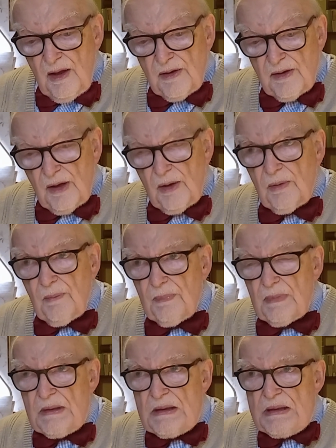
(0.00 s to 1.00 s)
So
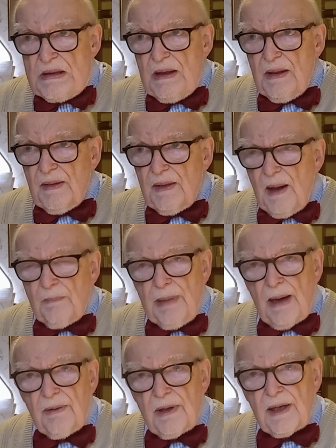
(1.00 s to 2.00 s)
that
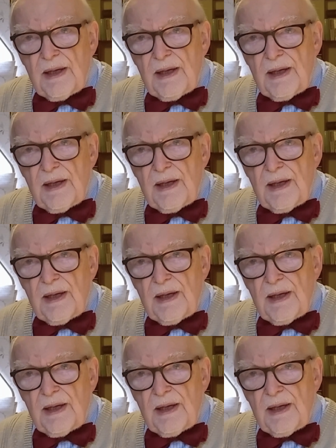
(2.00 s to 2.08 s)
barrier